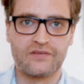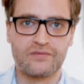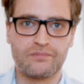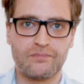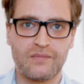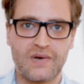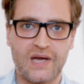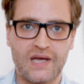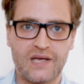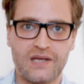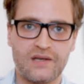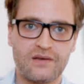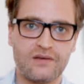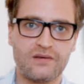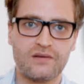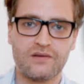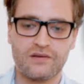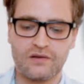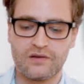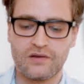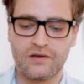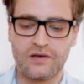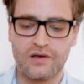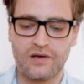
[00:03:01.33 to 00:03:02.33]
as main
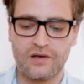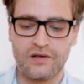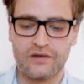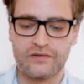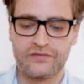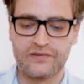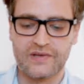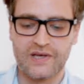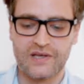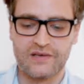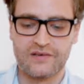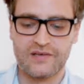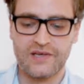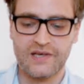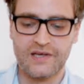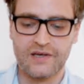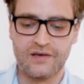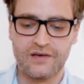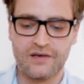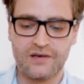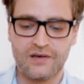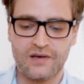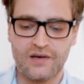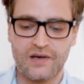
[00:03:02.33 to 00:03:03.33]
stat
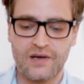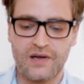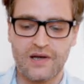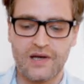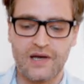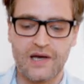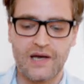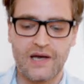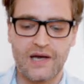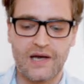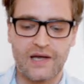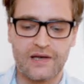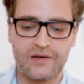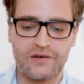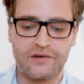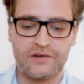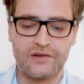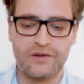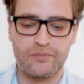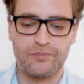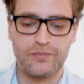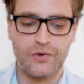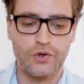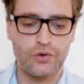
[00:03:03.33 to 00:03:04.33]
here,
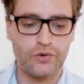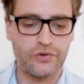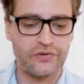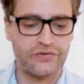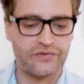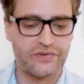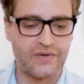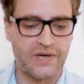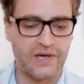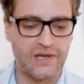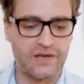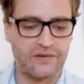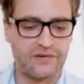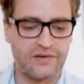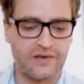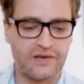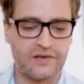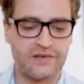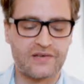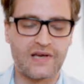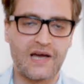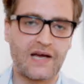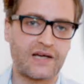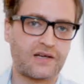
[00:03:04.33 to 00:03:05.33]
and the boots had
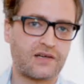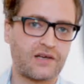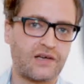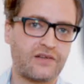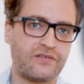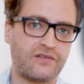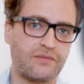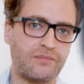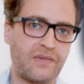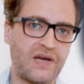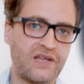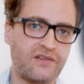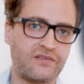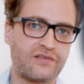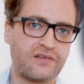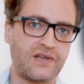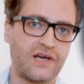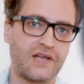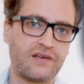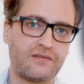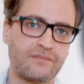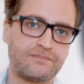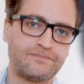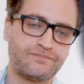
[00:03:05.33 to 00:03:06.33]
attack as the main
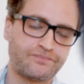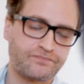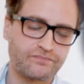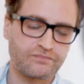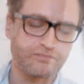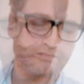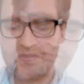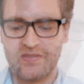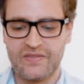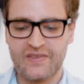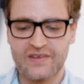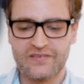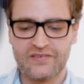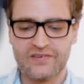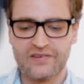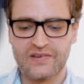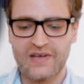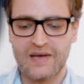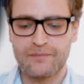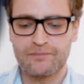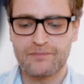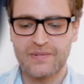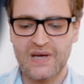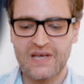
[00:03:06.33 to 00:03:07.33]
stat. And this is
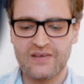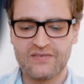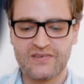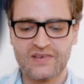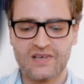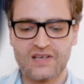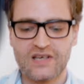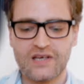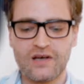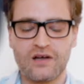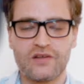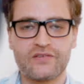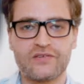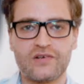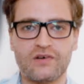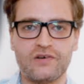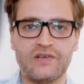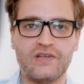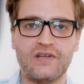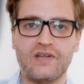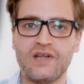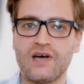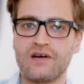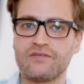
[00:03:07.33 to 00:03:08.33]
basically also
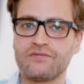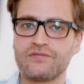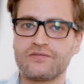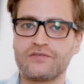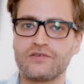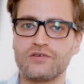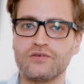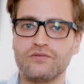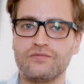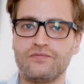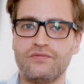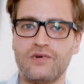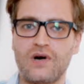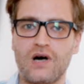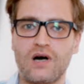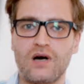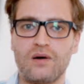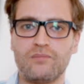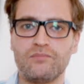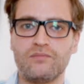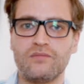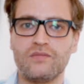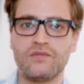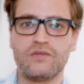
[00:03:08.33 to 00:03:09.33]
enough to
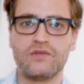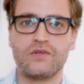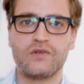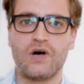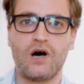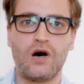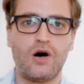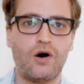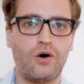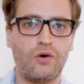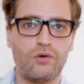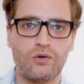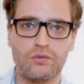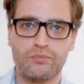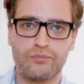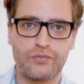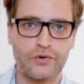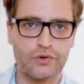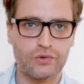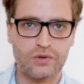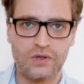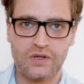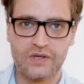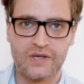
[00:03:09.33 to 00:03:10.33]
farm the whole
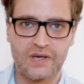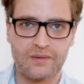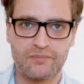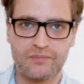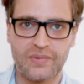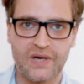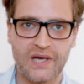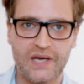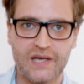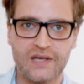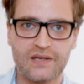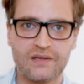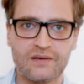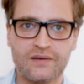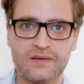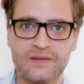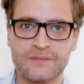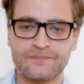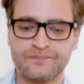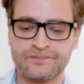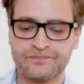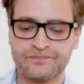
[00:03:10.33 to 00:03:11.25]
brutal campaign.